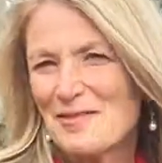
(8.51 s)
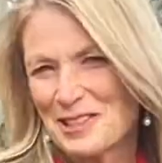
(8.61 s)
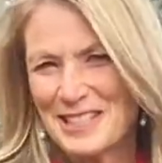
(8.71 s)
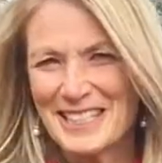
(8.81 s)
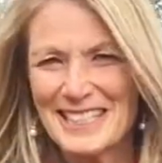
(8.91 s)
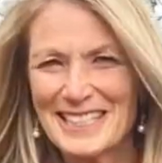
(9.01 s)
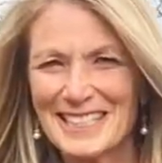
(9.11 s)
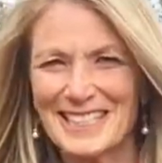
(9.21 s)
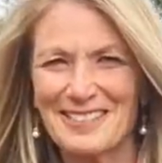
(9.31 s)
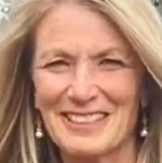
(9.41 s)
Christine
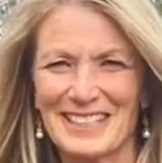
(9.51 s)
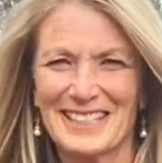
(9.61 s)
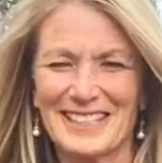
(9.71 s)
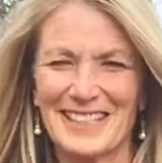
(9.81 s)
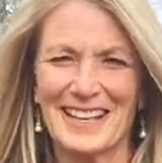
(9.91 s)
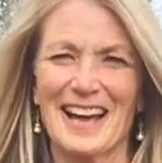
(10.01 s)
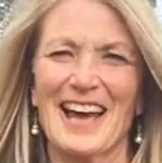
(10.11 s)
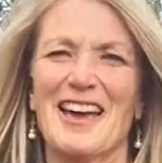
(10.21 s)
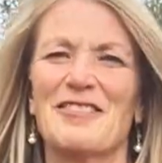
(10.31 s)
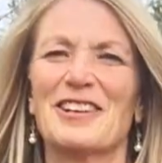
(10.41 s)
Stevens.
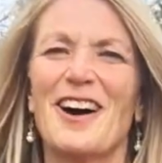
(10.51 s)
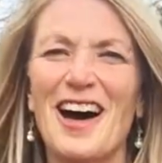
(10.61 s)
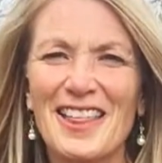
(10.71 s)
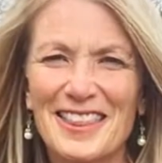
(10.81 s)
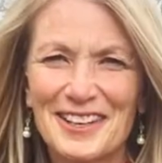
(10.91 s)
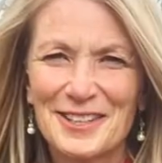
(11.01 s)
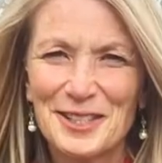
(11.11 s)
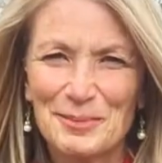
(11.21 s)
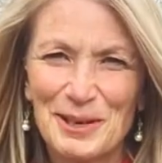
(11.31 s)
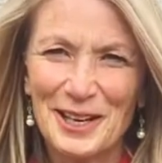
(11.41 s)
I'm an author,
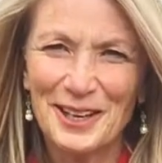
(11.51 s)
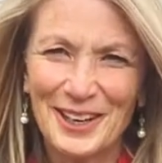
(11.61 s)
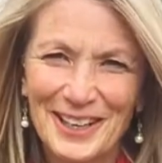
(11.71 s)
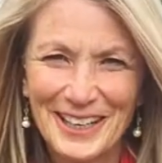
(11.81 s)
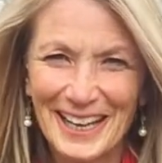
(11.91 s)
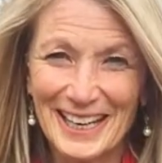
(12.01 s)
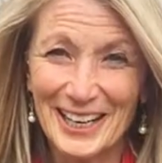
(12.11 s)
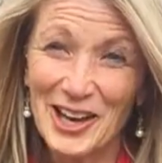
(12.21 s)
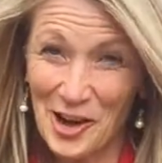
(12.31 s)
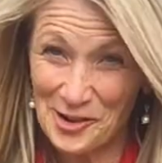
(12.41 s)
speaker, and a
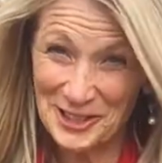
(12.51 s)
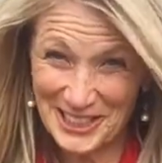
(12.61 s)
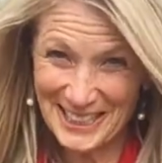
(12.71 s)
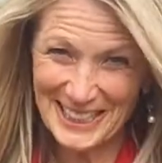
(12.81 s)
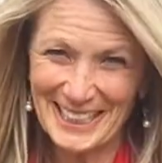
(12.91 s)
coach.